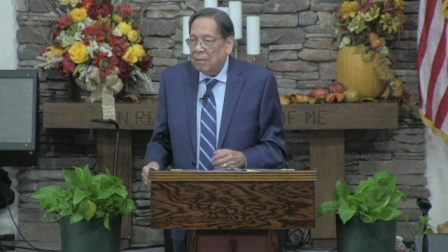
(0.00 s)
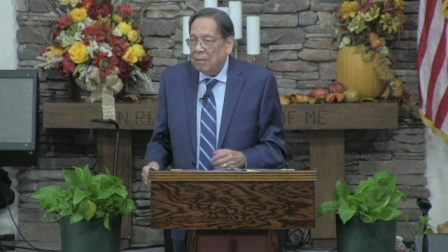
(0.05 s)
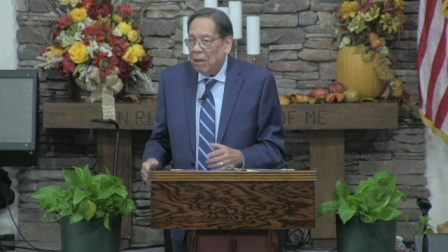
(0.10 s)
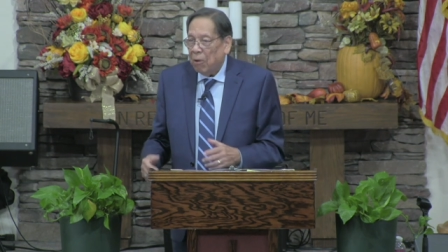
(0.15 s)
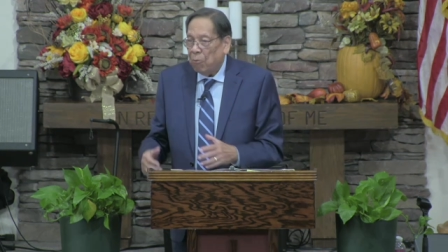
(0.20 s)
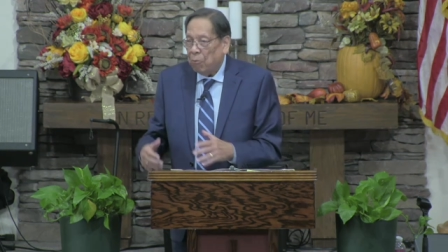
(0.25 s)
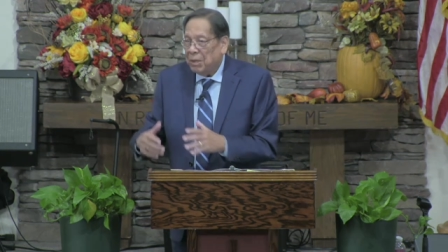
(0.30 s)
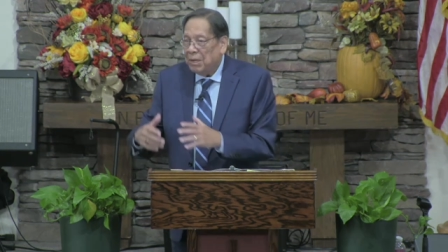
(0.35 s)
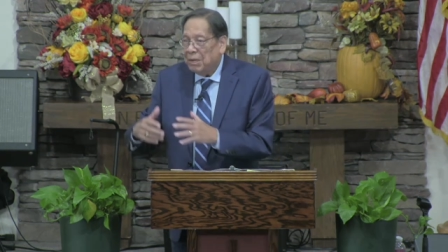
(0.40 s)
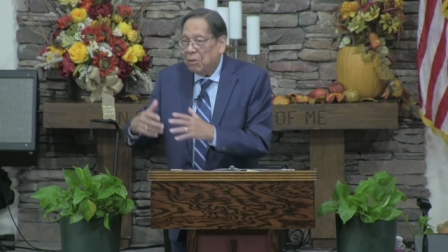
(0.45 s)

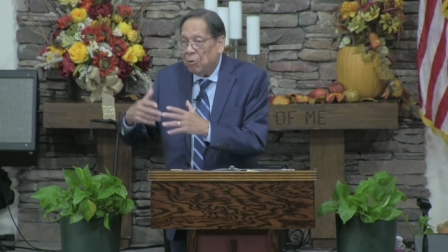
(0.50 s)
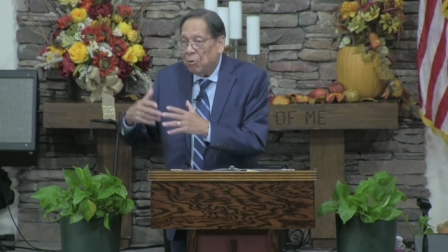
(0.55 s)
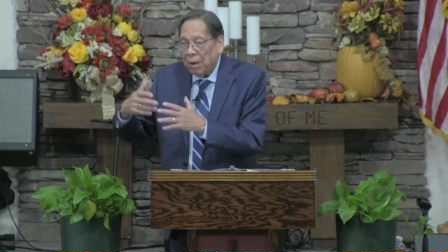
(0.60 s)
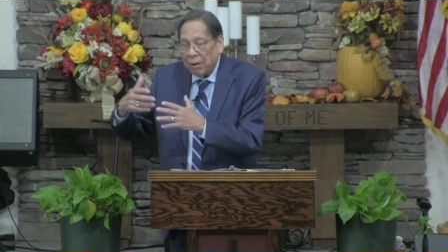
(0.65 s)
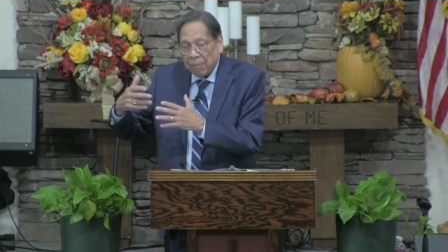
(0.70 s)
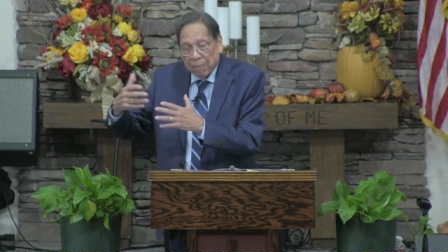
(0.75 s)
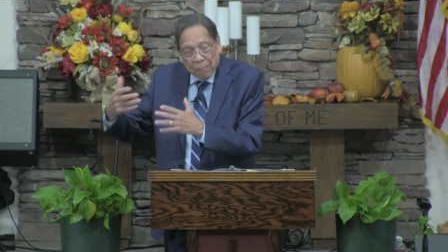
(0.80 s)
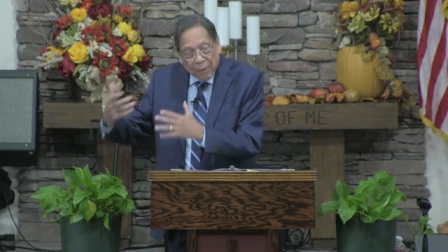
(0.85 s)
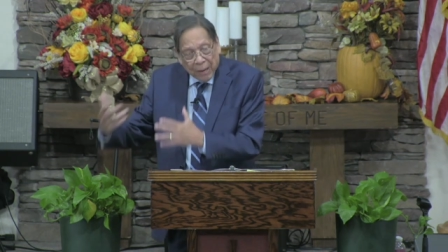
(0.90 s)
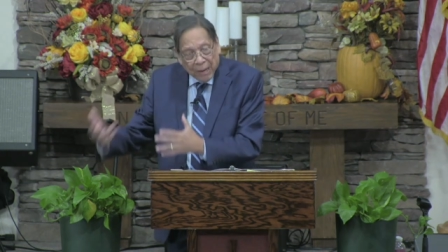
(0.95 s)
that we do
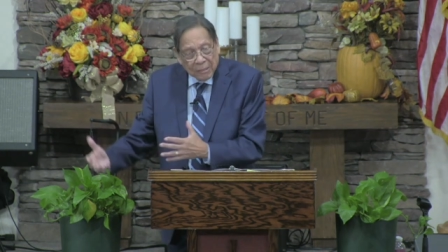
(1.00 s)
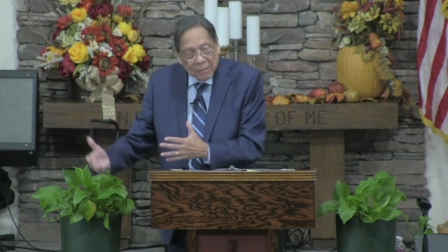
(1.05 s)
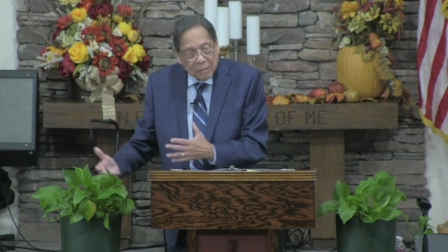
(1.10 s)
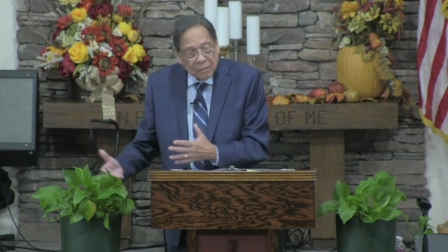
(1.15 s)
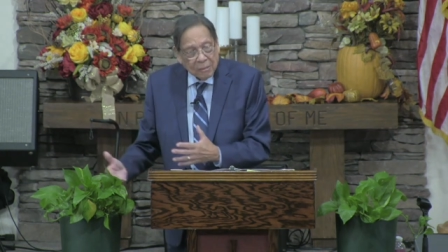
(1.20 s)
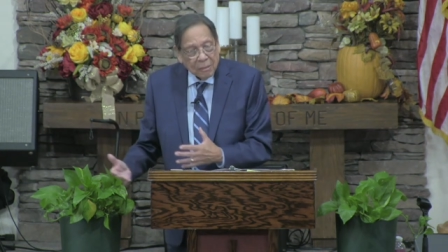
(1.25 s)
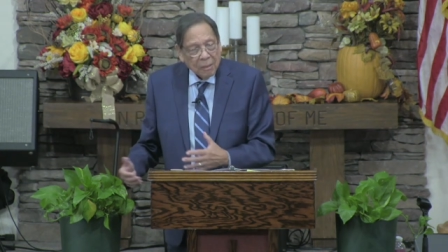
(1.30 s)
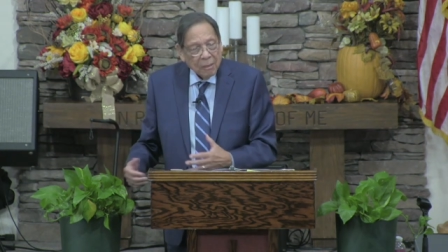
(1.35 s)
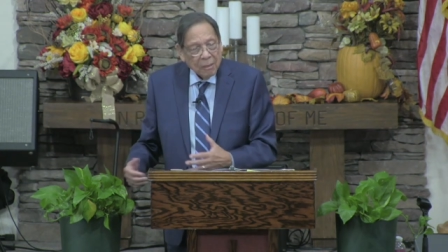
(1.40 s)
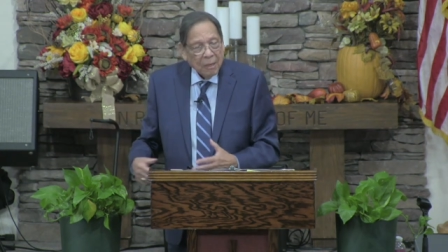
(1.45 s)
our
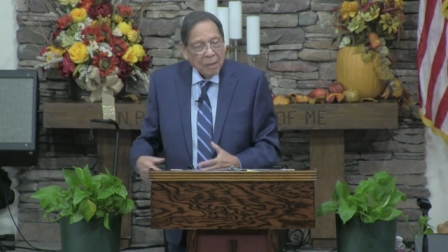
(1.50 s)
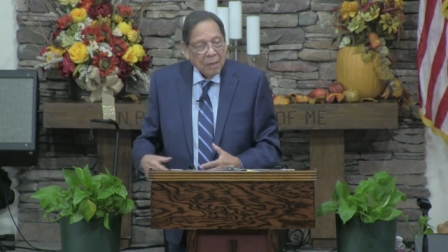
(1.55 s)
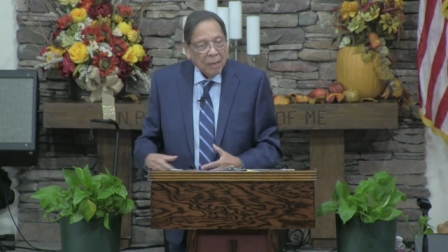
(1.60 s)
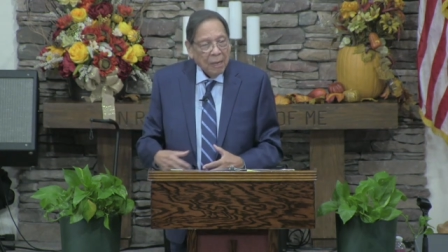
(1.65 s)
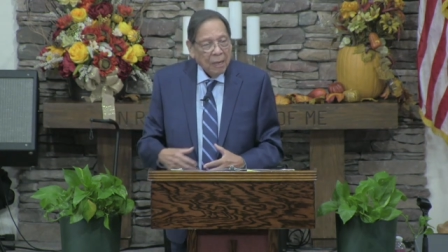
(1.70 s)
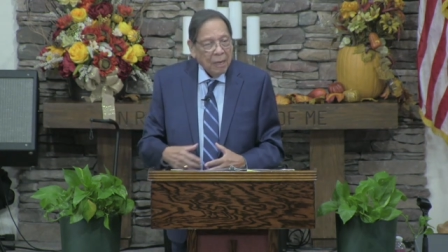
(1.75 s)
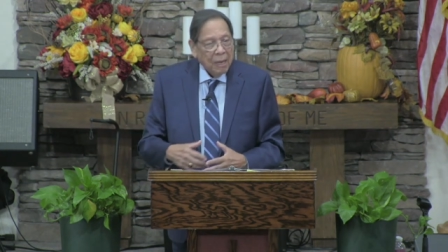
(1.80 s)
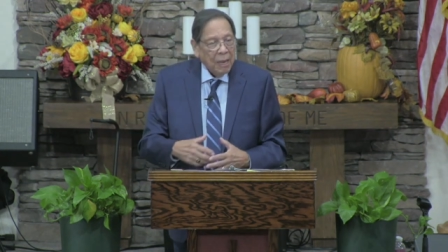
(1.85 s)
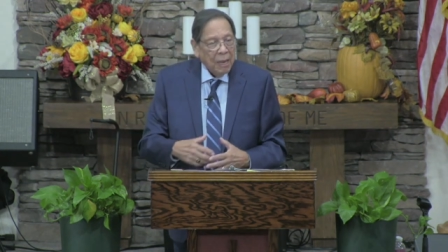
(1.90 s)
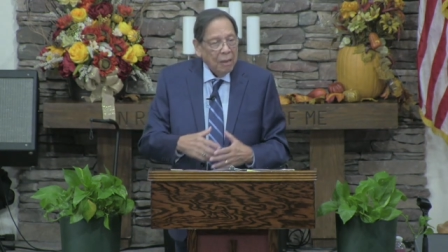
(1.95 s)
best
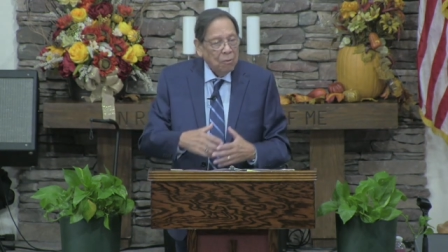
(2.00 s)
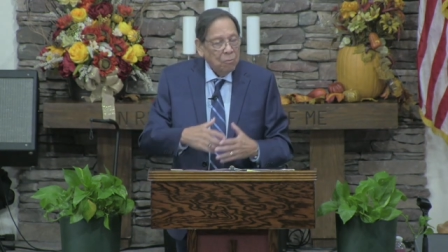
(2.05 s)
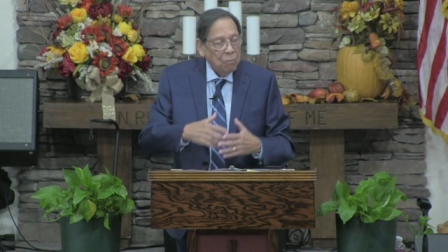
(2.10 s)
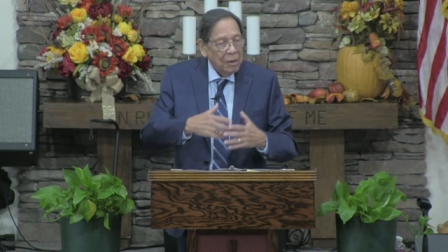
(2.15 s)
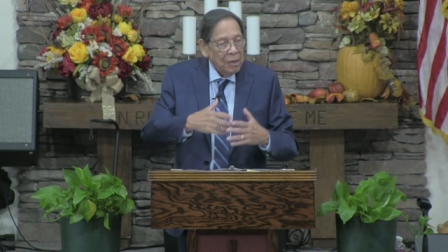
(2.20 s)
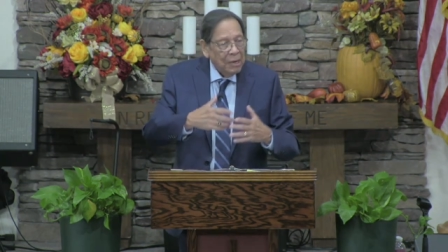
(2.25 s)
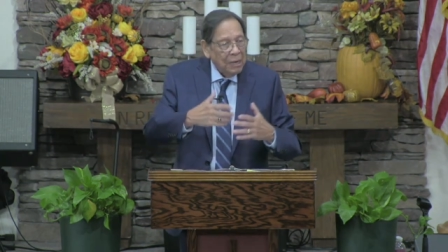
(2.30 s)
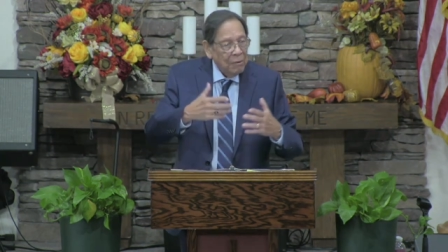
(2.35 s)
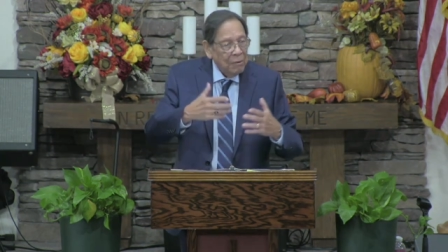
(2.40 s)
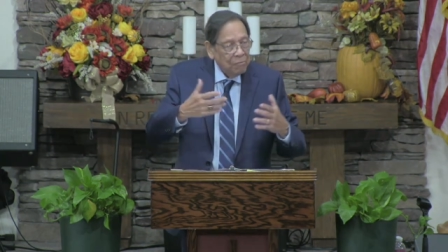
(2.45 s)
and
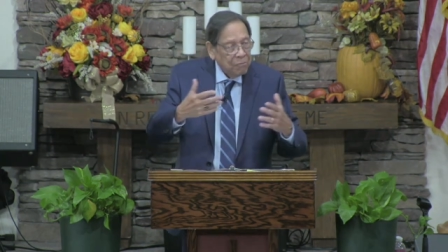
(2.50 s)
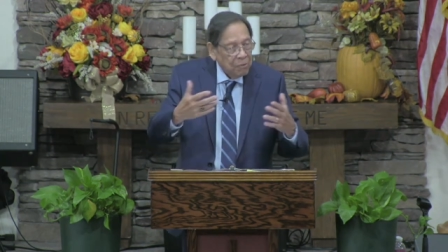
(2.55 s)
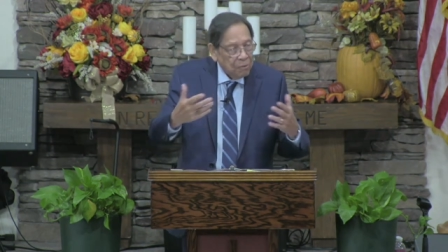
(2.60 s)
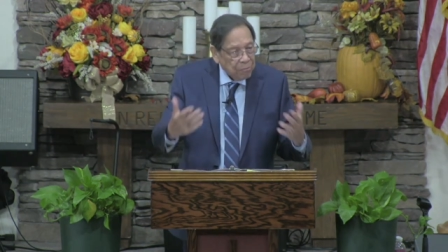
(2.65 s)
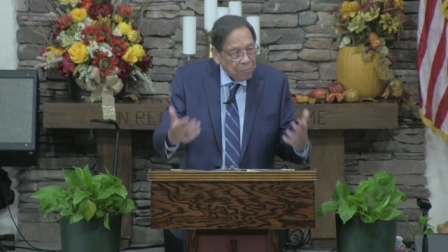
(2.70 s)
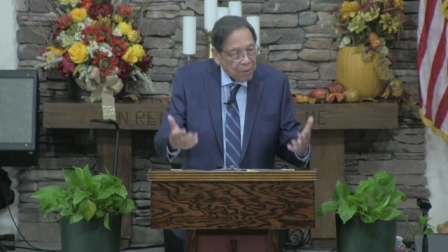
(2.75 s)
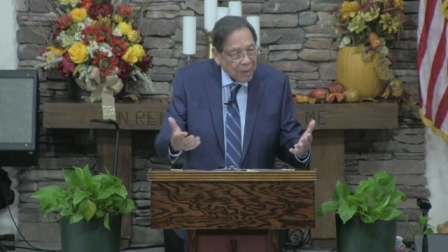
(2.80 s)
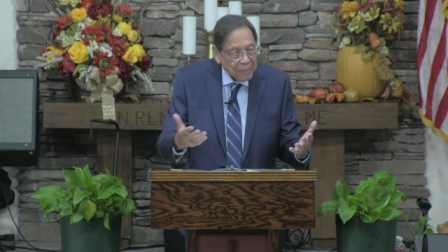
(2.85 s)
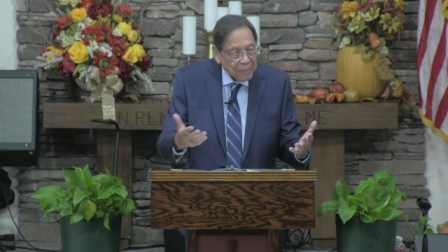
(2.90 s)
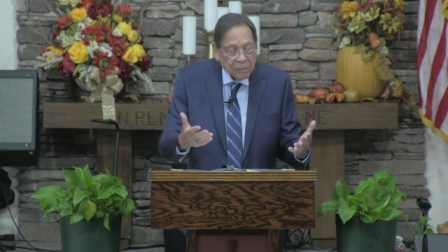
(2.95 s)
we leave the
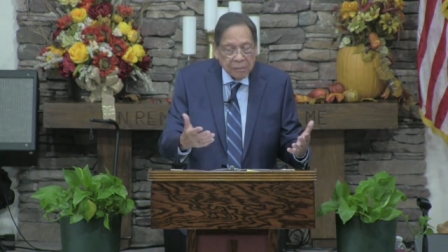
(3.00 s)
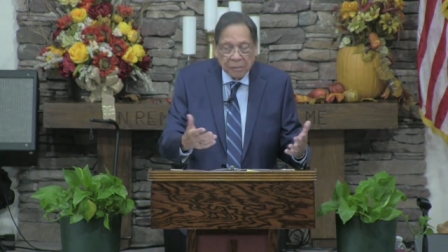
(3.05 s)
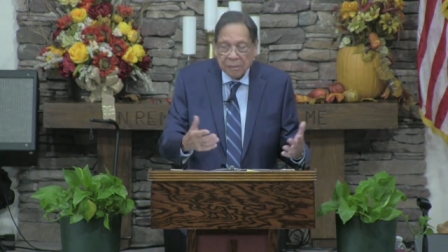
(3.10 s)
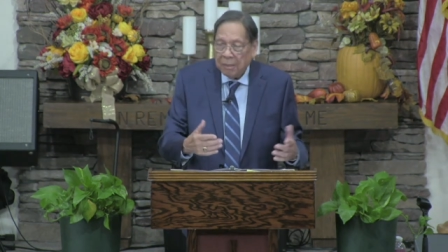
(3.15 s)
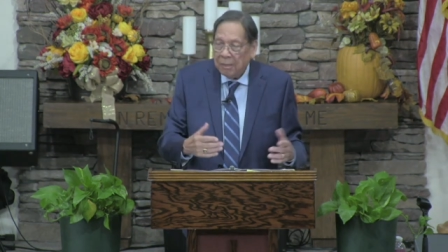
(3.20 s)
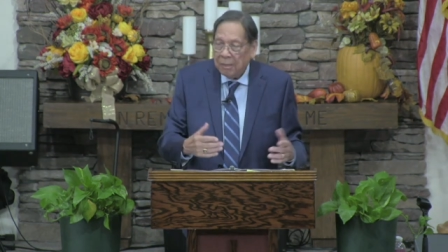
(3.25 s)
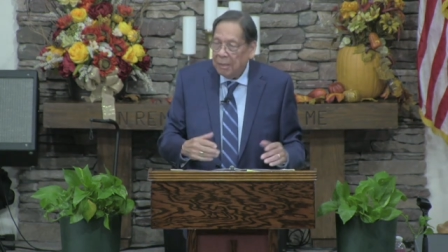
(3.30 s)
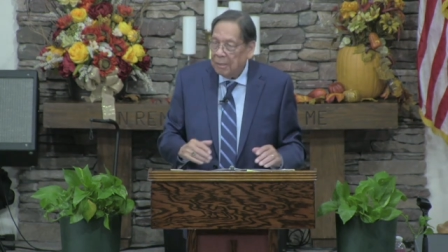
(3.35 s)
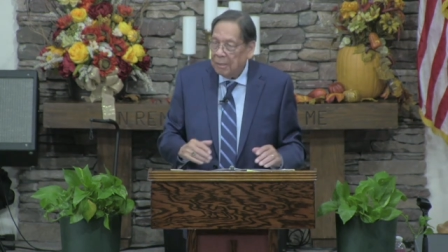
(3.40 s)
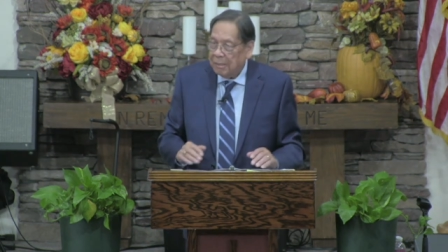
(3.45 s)

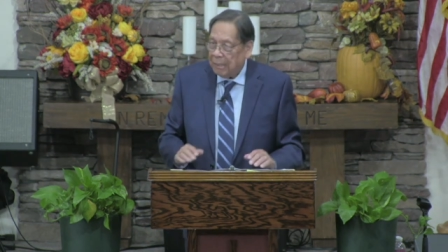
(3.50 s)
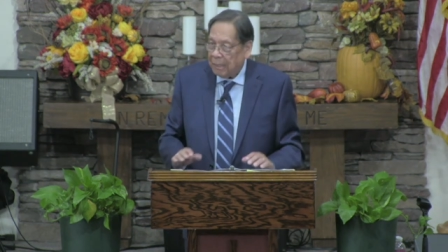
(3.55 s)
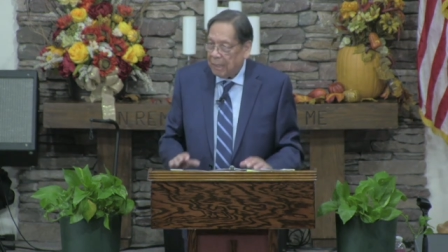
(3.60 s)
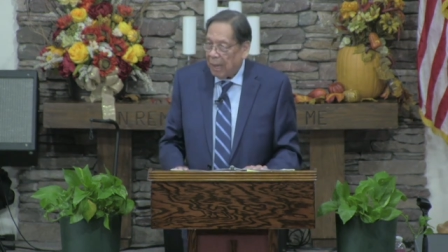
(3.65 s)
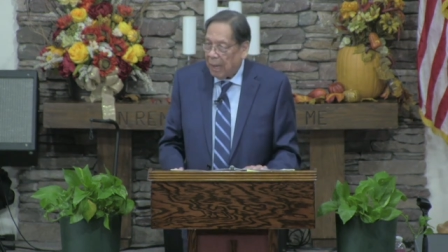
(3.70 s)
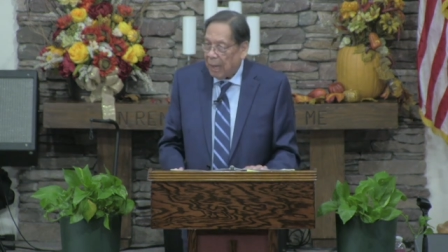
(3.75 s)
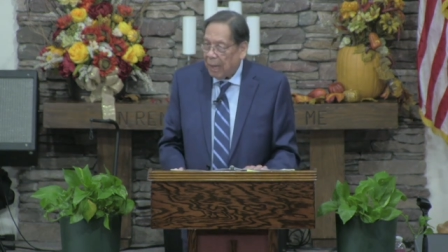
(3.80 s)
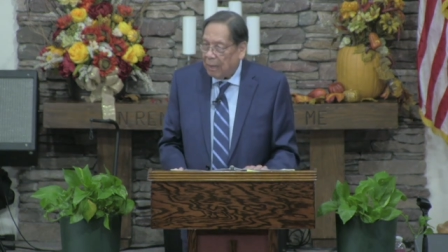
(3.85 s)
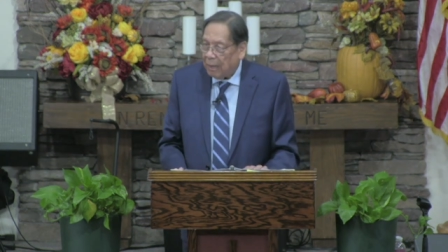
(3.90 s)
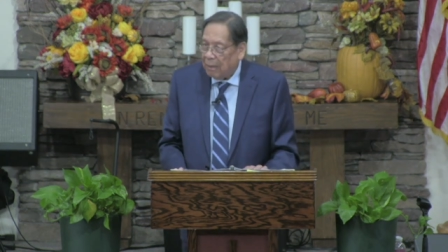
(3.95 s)
rest to
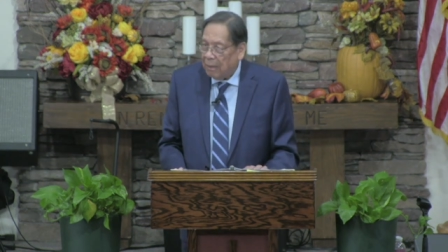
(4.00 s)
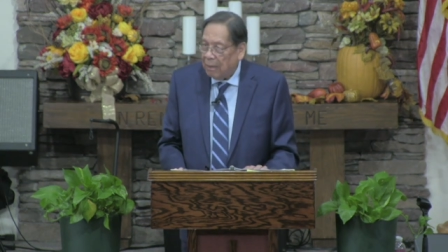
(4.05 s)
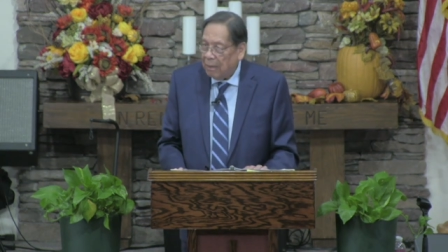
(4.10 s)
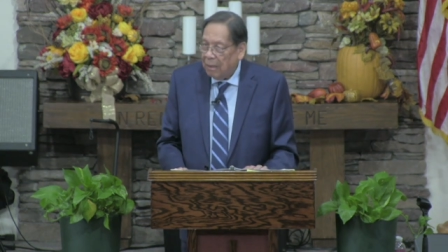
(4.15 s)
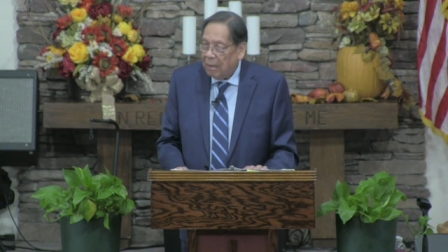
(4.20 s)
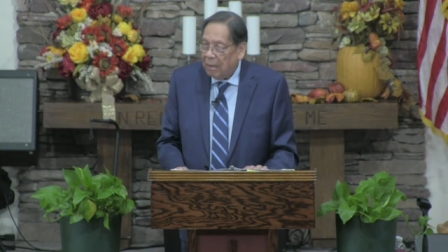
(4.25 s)
God.